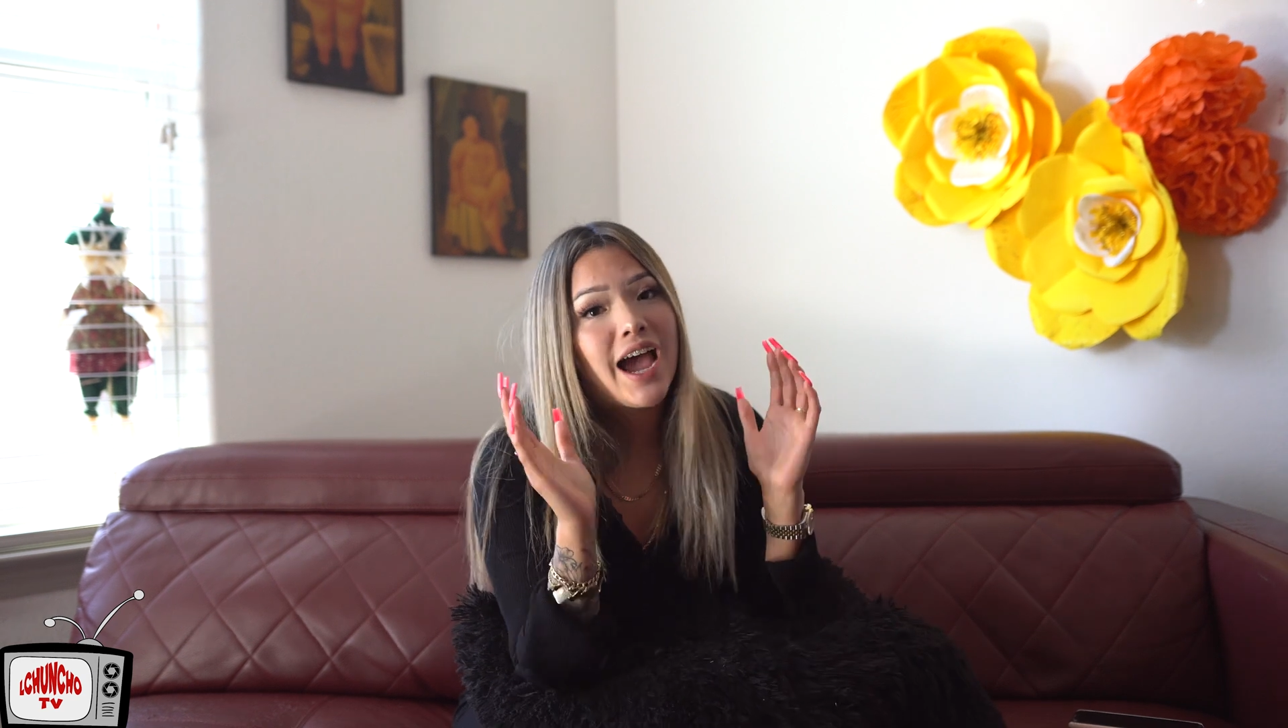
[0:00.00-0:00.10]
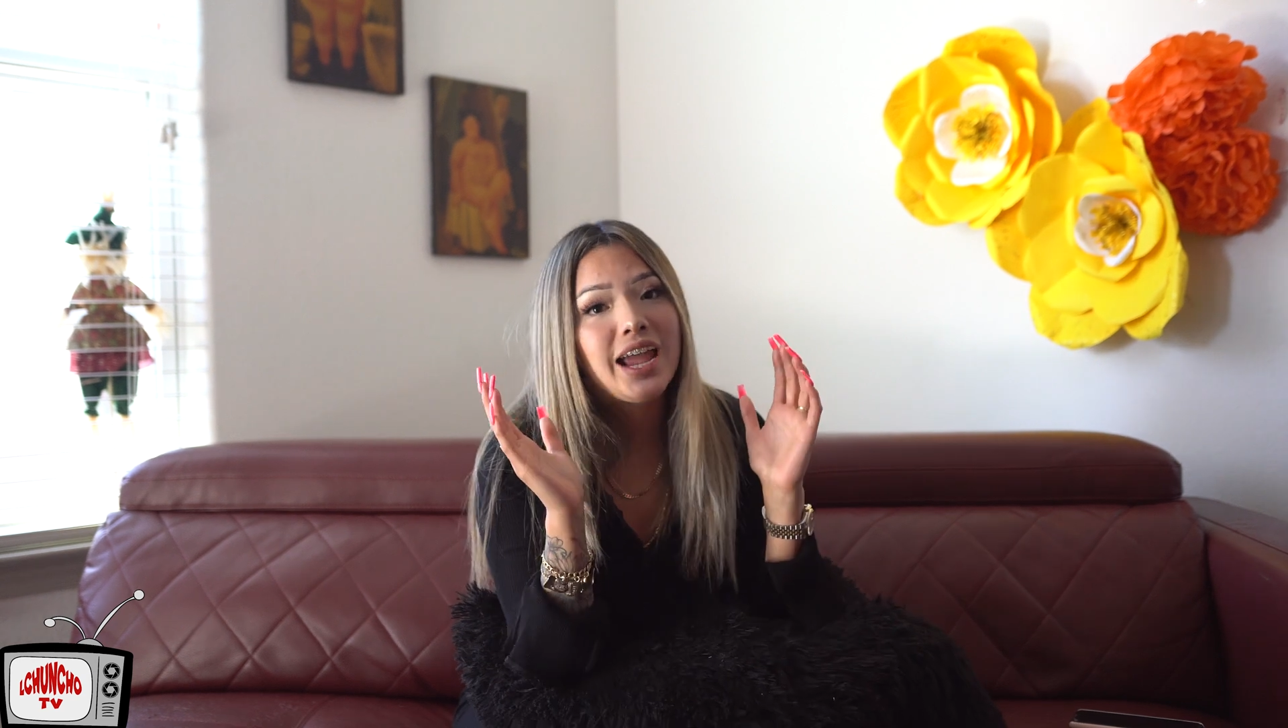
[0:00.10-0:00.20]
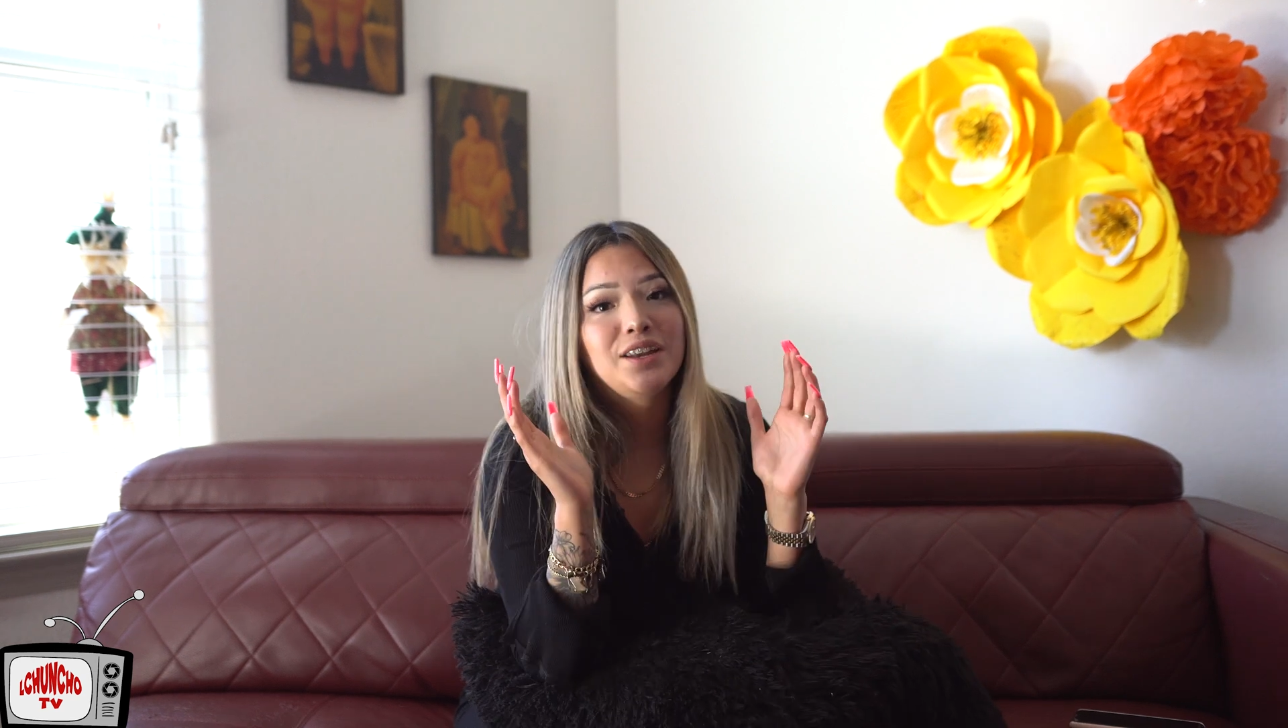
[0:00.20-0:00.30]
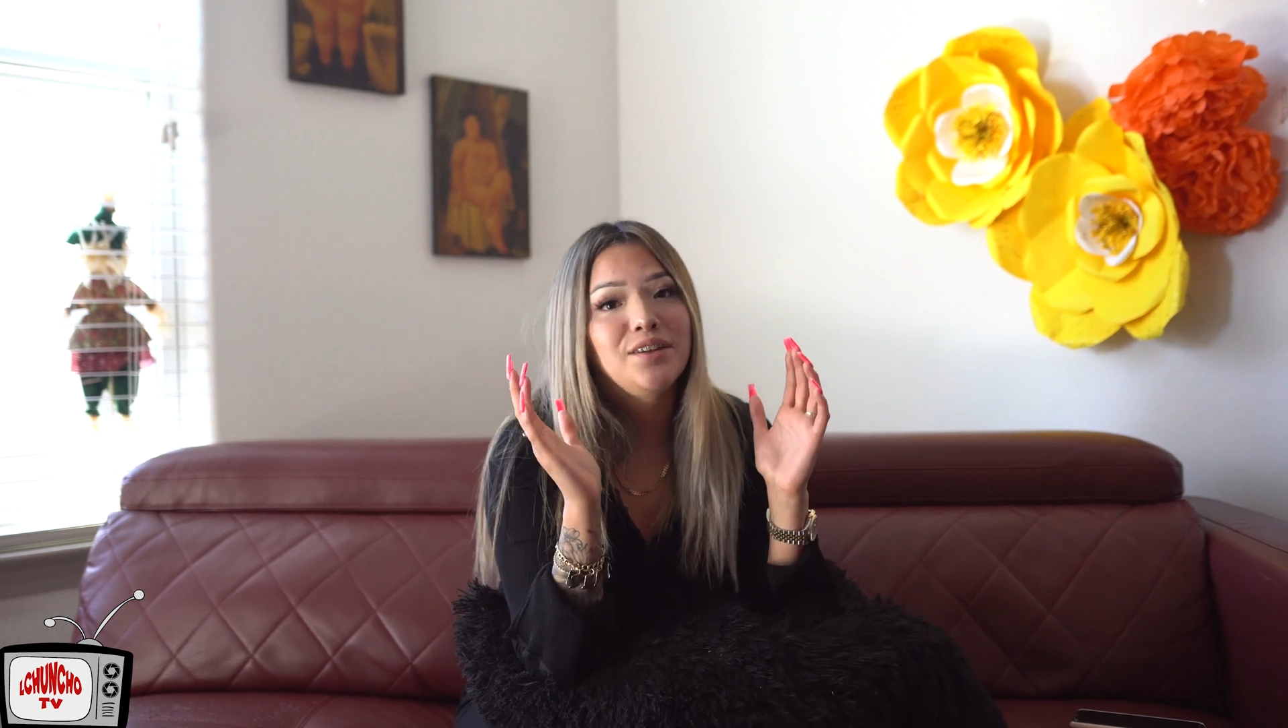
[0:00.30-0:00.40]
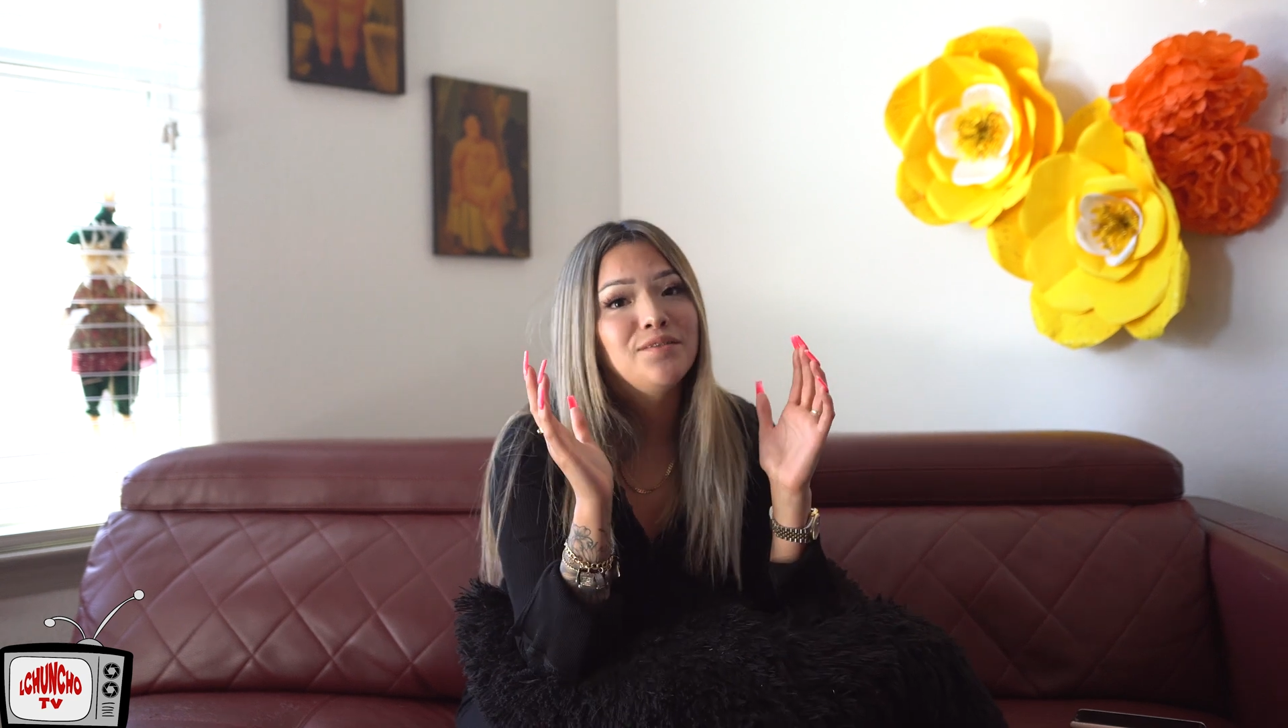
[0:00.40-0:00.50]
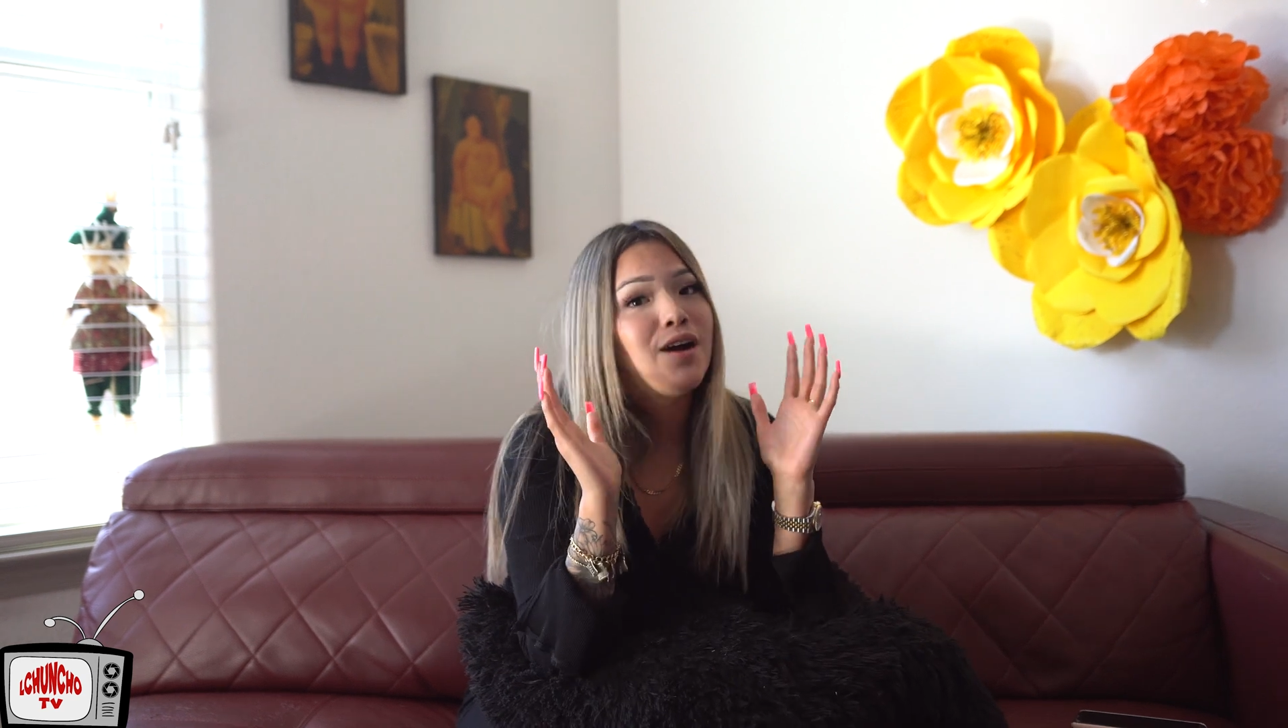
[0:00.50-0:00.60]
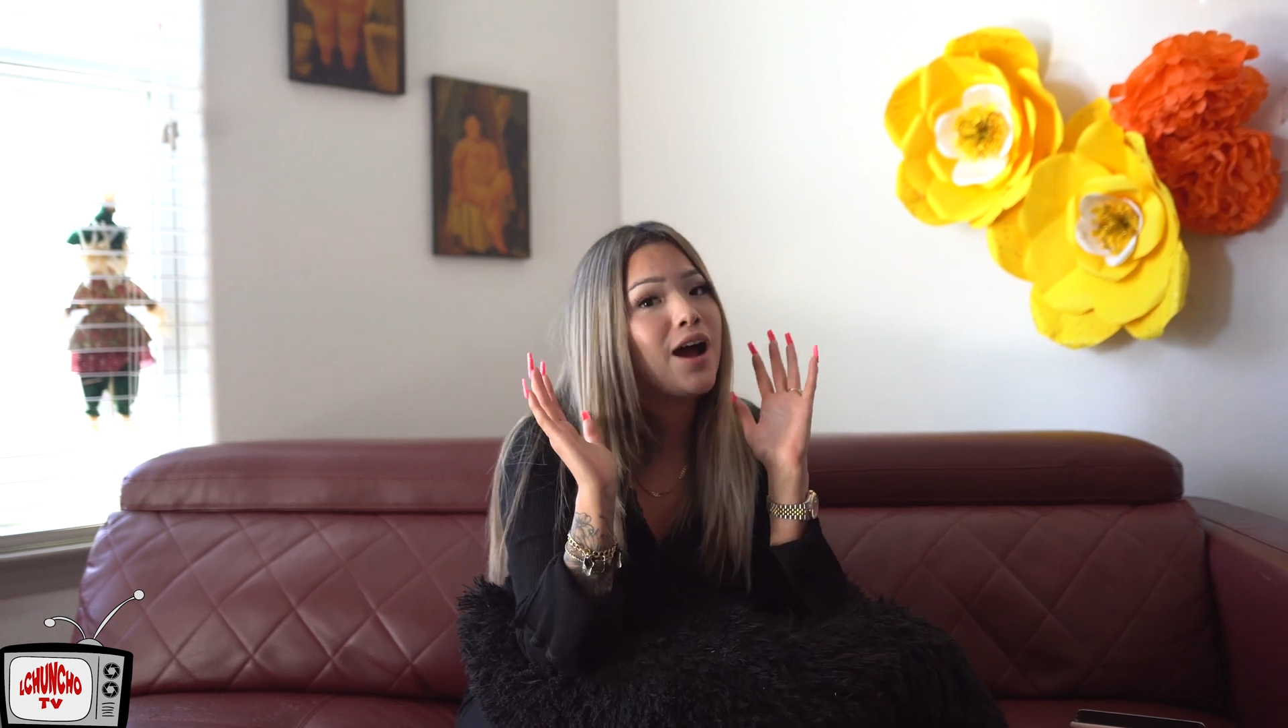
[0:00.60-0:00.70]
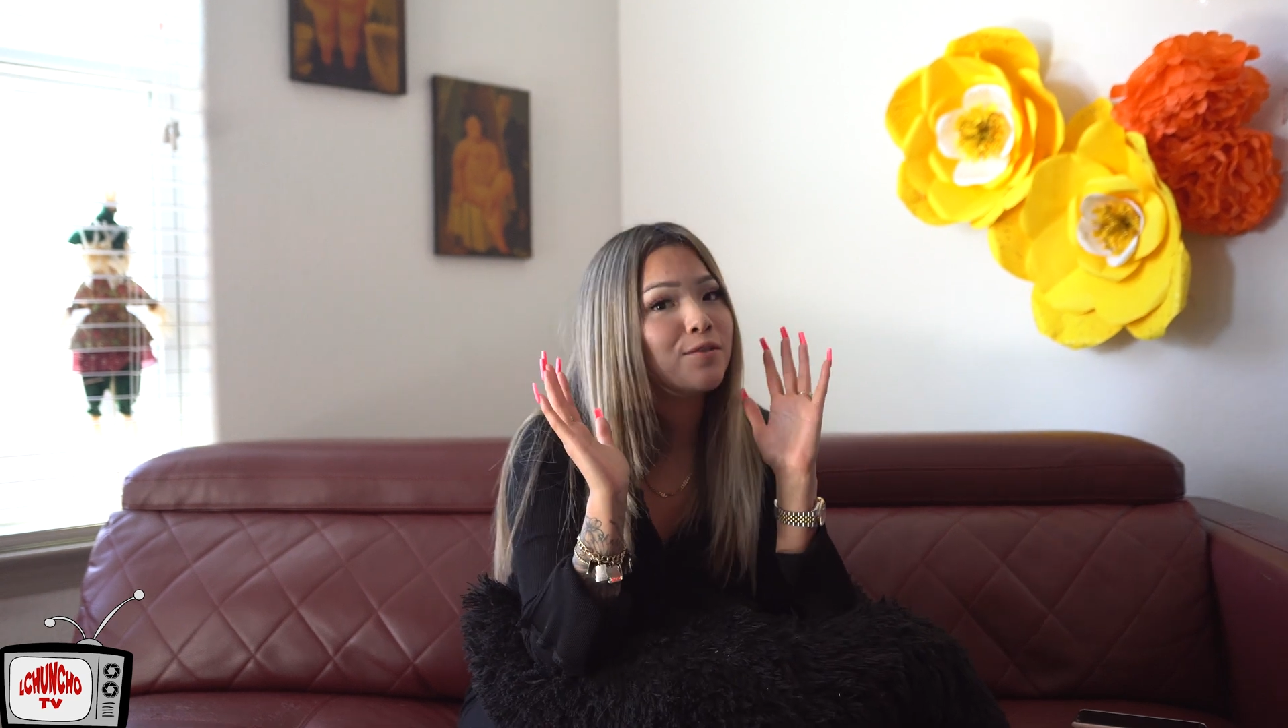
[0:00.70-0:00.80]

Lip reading: I don't even